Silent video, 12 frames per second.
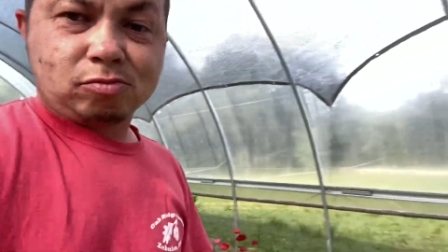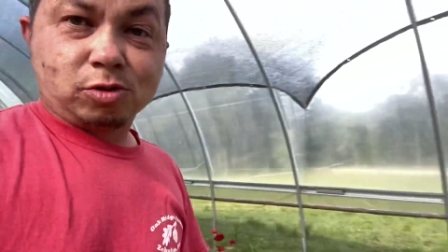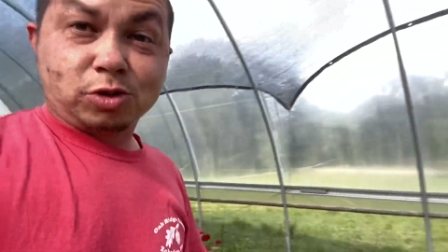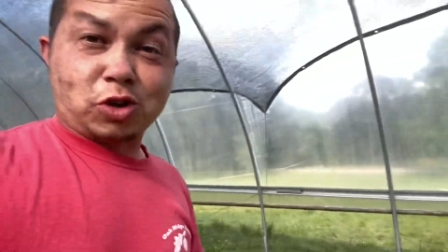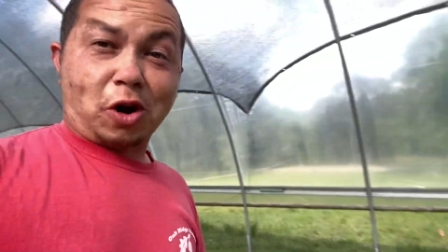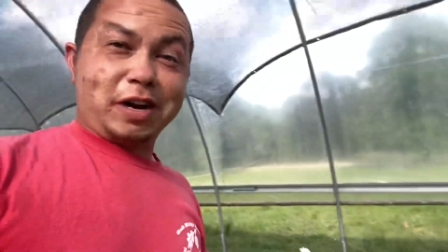
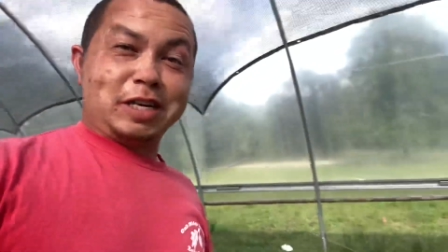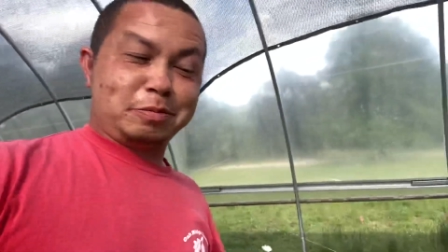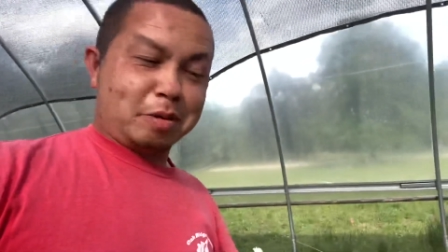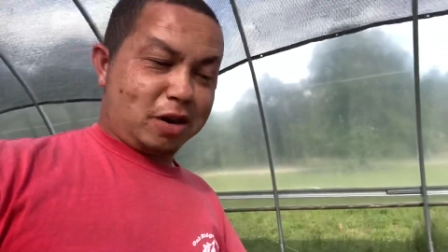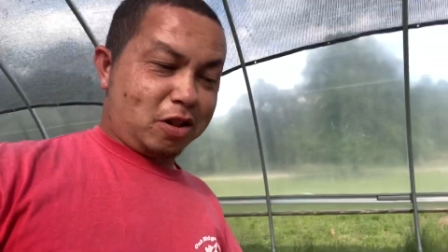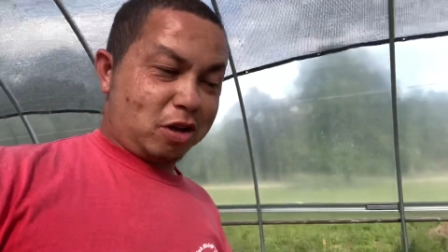sorry it's
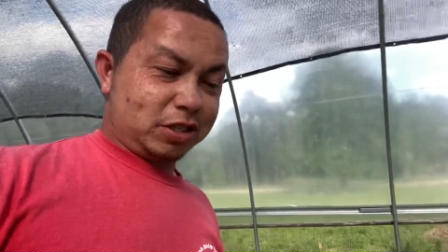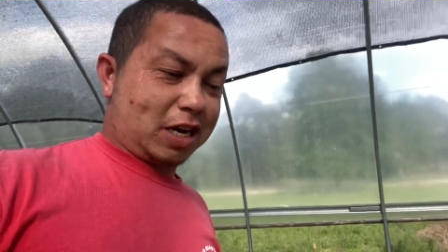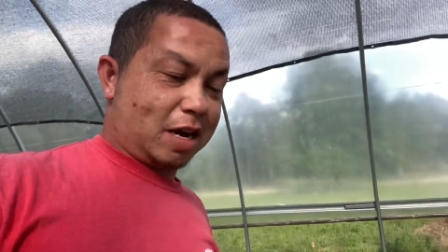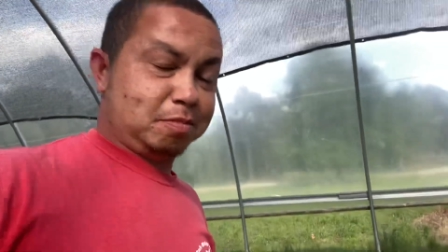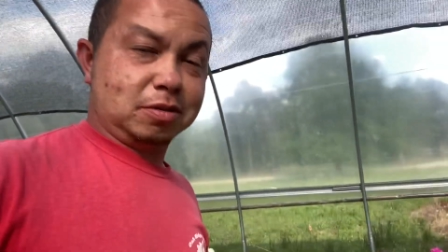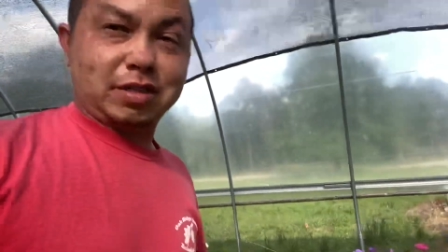been a long
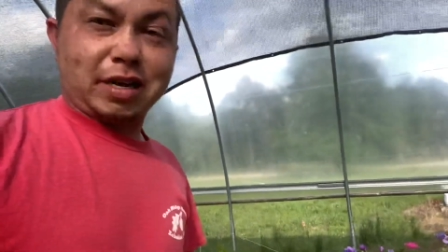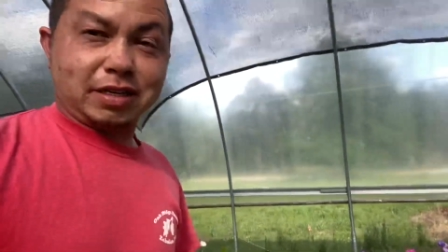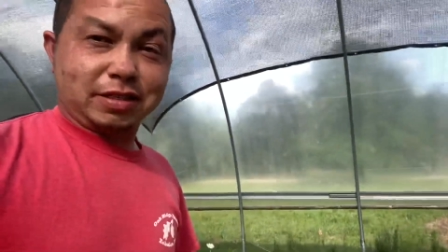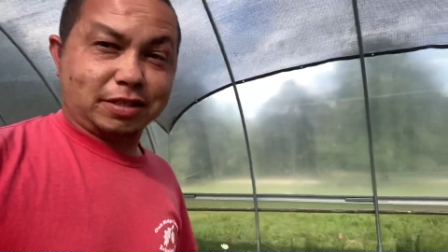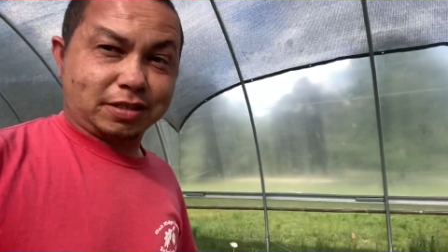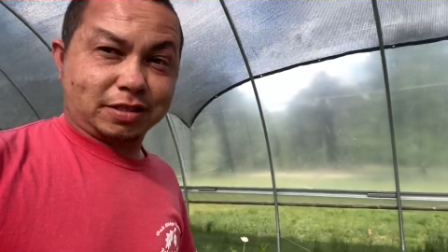time
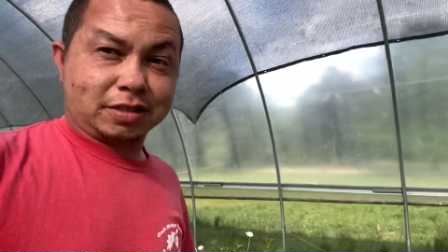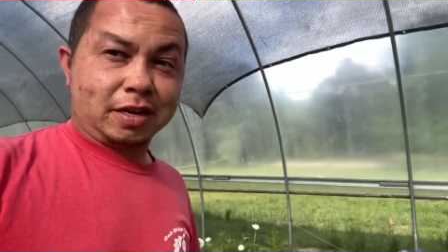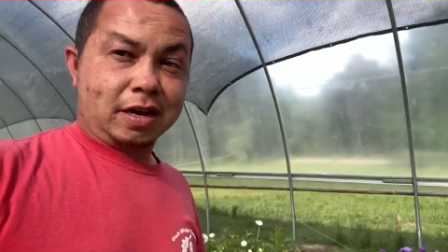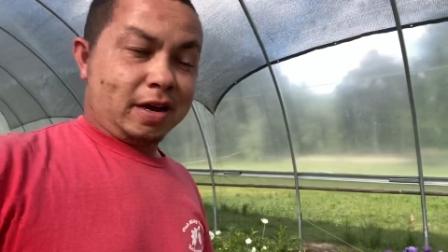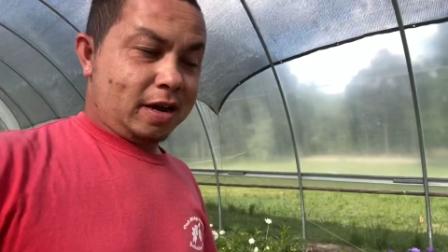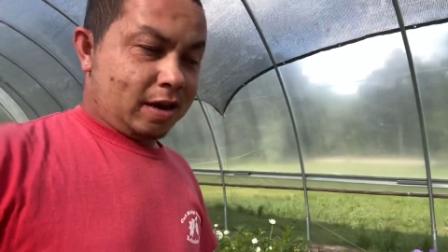since
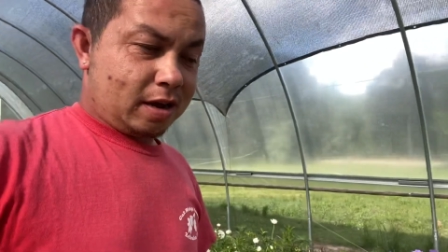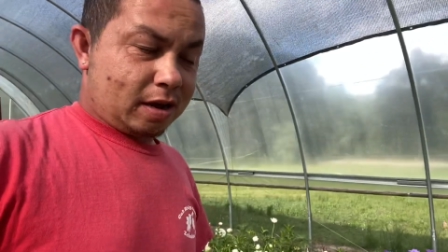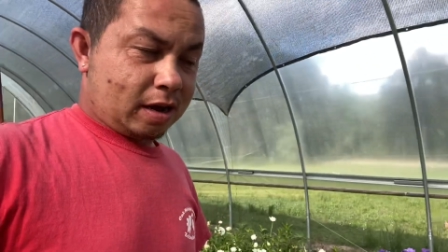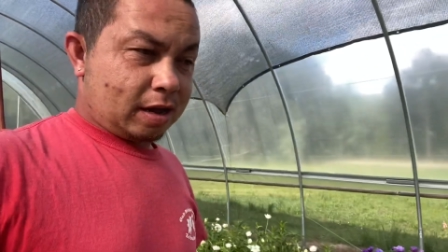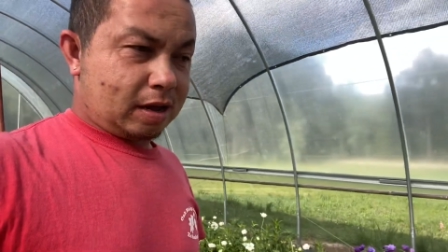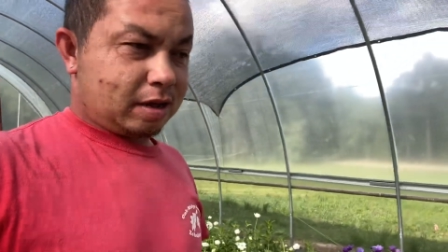
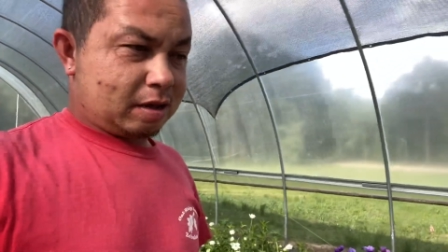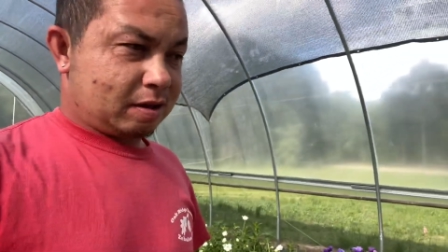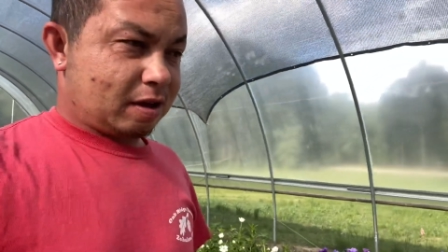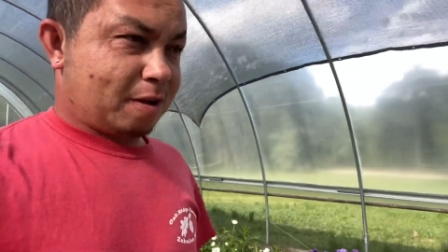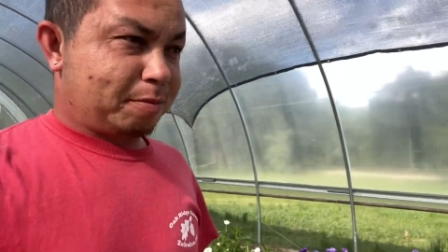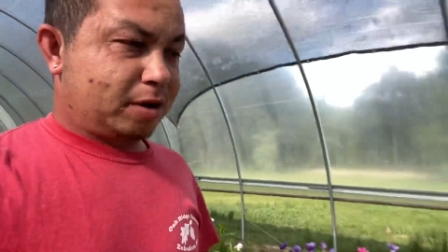
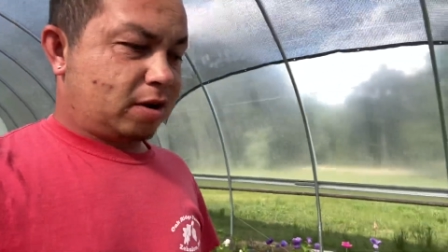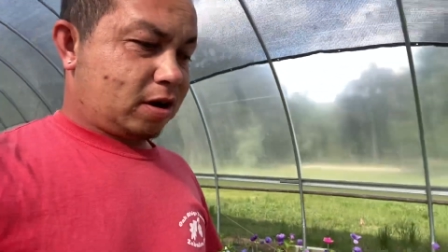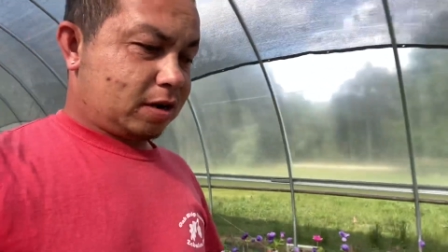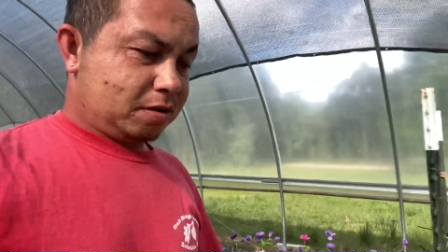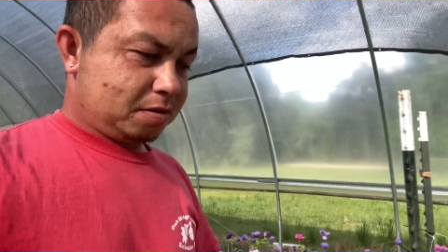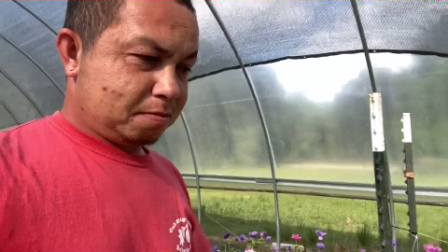I've been
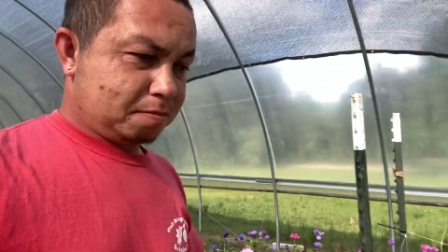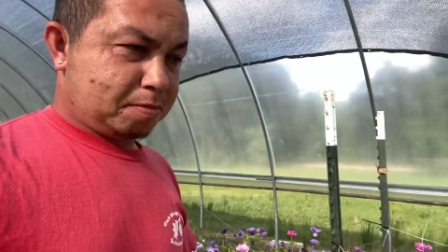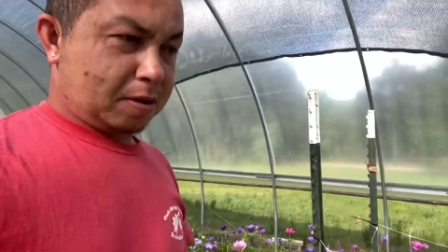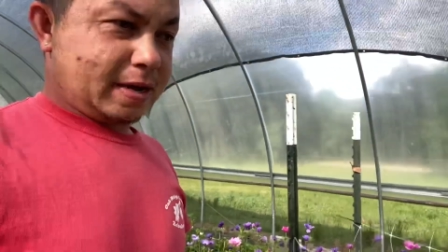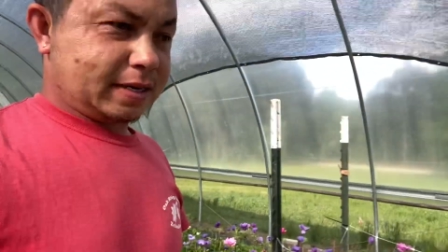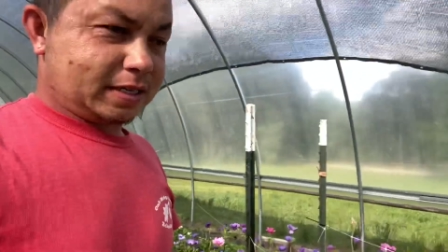on,
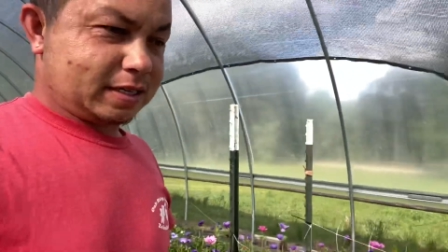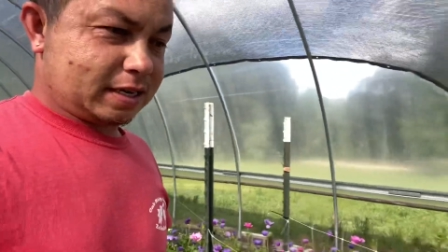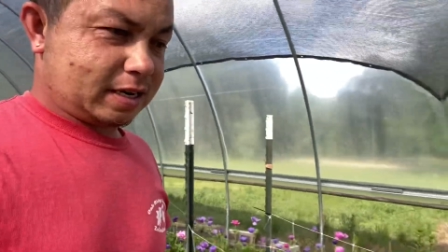but